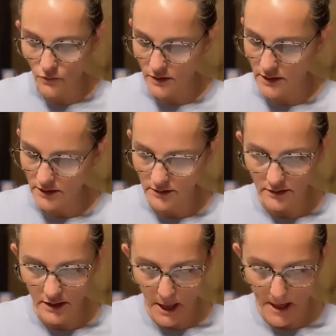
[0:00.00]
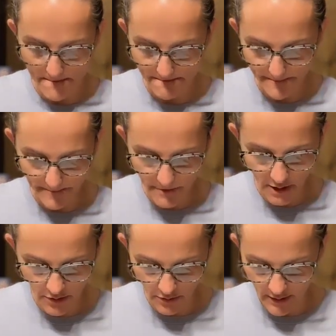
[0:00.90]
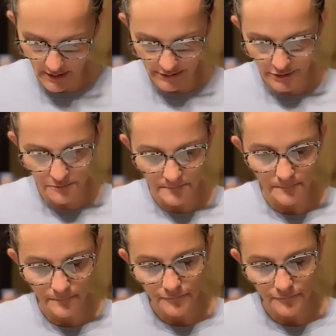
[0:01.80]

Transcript: for it. Um, y'all know how I do.